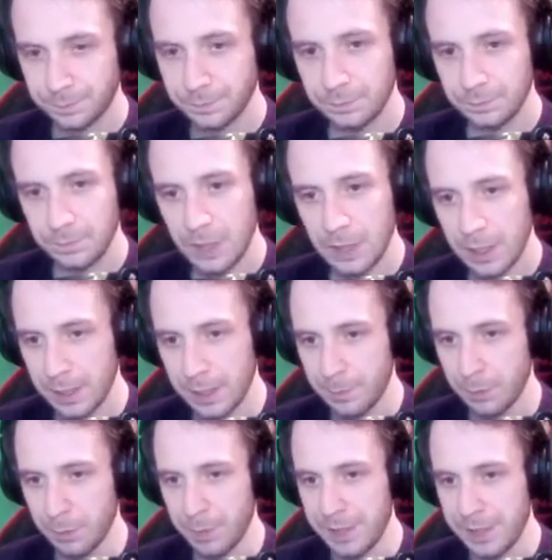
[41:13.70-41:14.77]
But
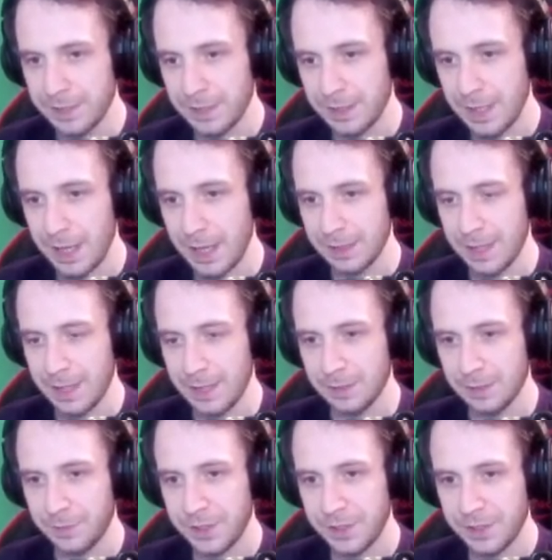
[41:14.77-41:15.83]
basically, at the end of this
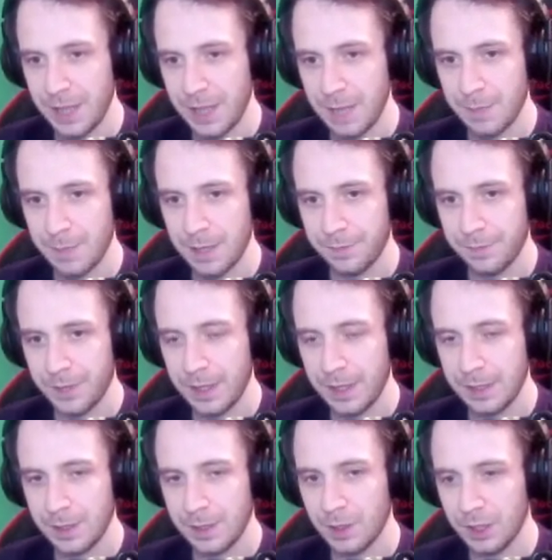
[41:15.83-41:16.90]
Nightmare fight
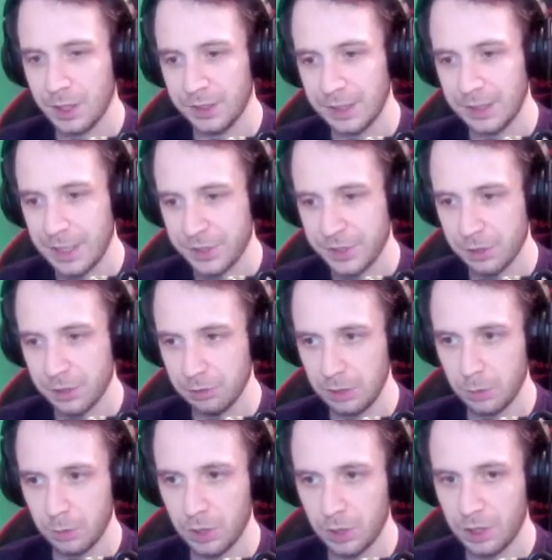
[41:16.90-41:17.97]
on the last Holy
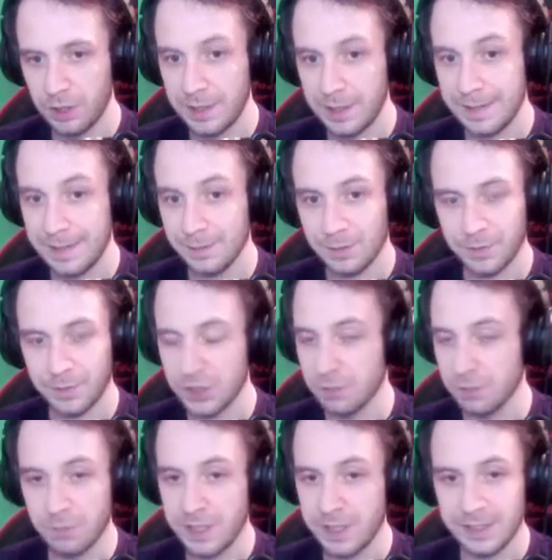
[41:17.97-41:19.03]
Water, for some
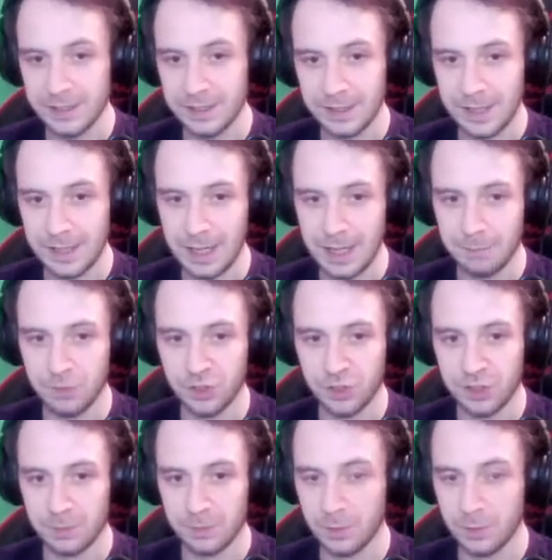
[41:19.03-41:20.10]
reason the game just
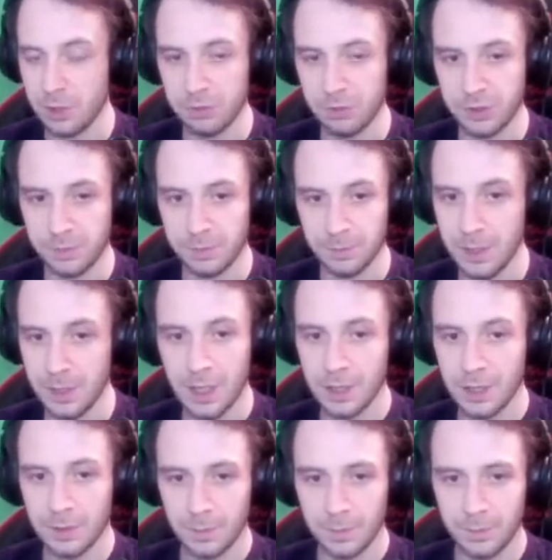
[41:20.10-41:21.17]
goes
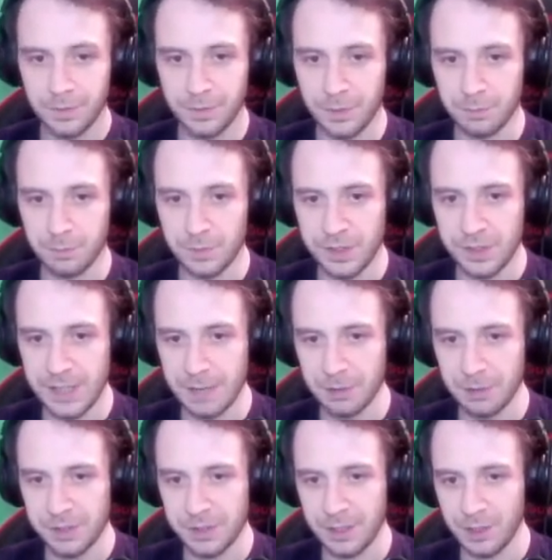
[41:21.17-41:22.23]
from 0 to
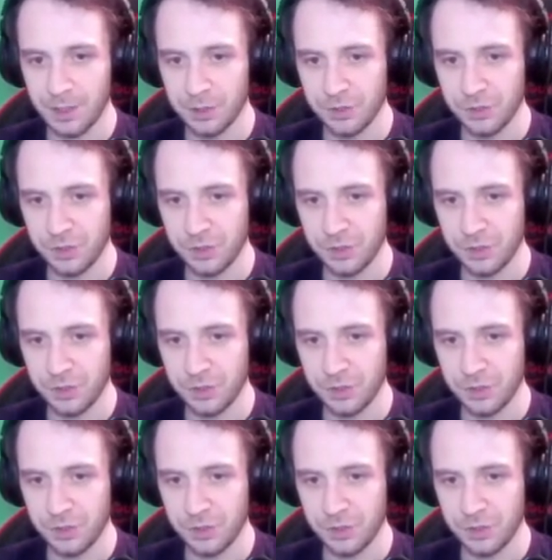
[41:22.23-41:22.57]
100